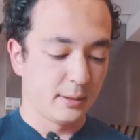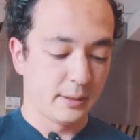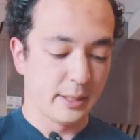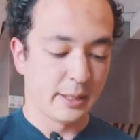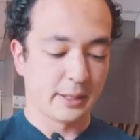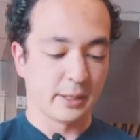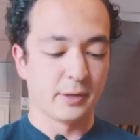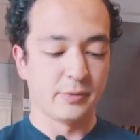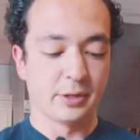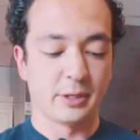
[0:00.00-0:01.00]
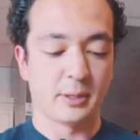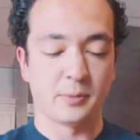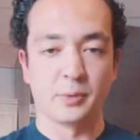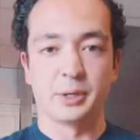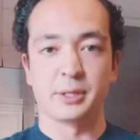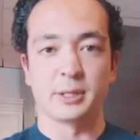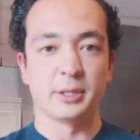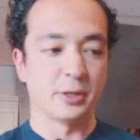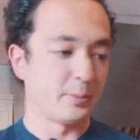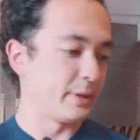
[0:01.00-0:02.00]
Then I can cover it up with a
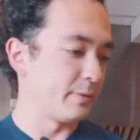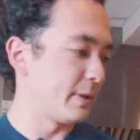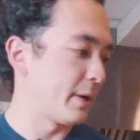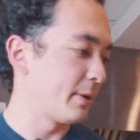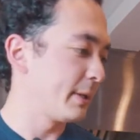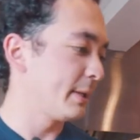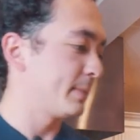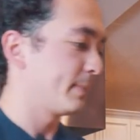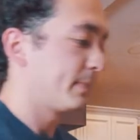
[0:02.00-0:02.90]
little bit of flour again.